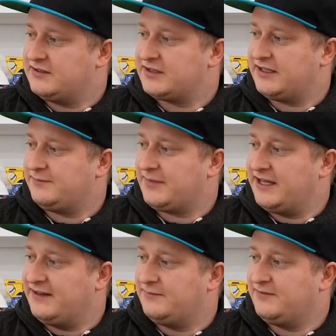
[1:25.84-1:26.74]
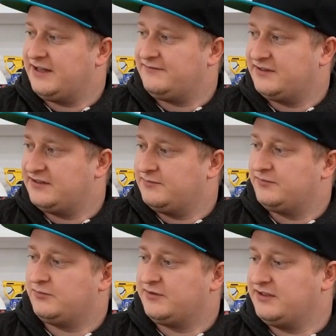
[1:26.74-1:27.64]
and the pads in black finish,
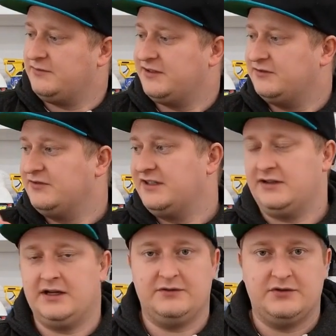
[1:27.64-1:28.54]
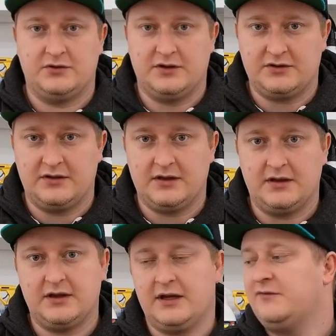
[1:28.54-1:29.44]
blue medium, and green in cut variant.
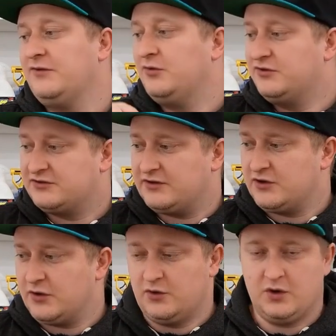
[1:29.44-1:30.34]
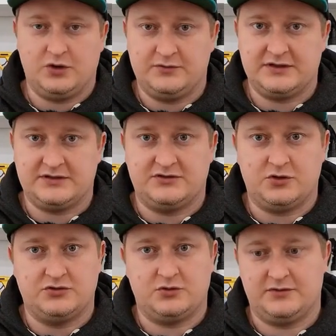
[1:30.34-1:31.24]
And of course, all of this is
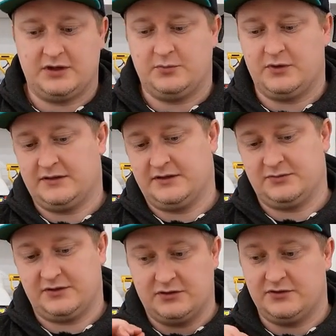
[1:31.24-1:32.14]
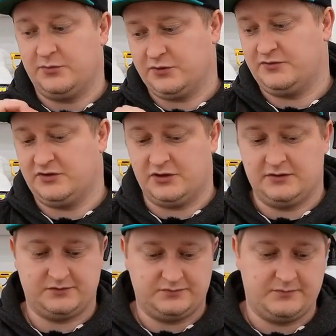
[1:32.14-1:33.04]
also available in the Swisser Thermo version.
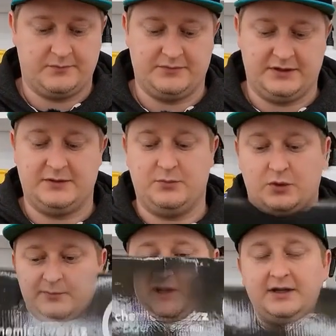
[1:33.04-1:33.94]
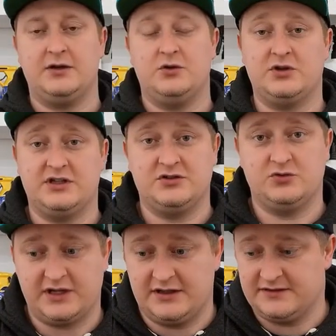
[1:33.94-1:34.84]
The support plate included is
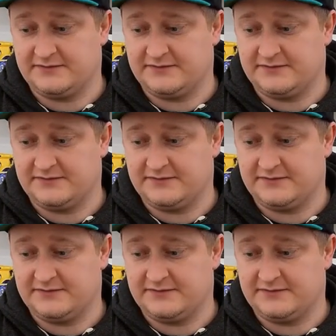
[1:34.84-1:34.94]
great.